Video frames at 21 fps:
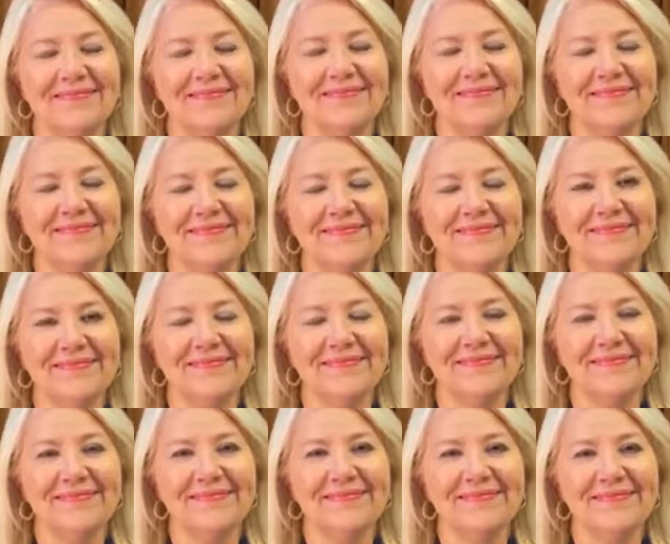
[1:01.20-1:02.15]

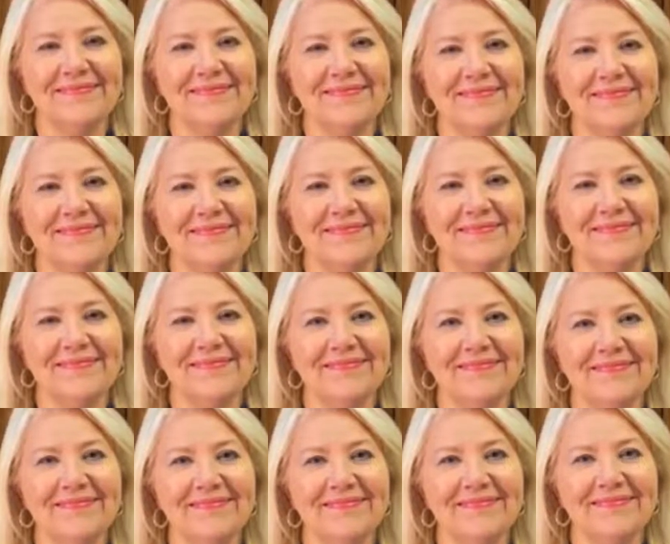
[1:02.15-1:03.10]

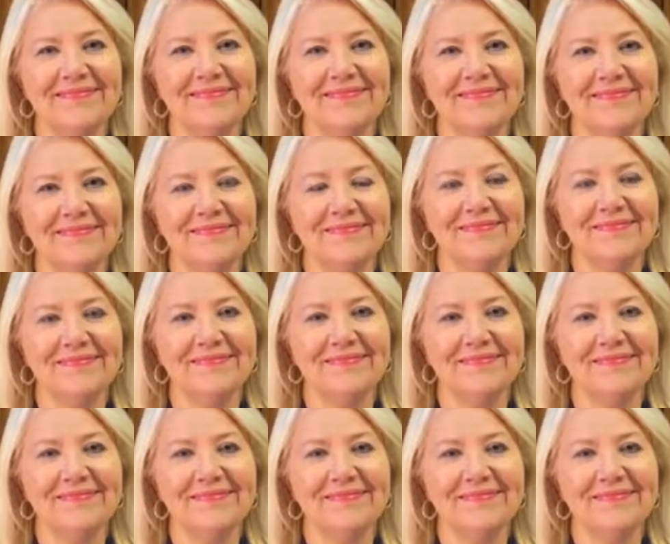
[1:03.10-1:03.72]
The person shown says nothing.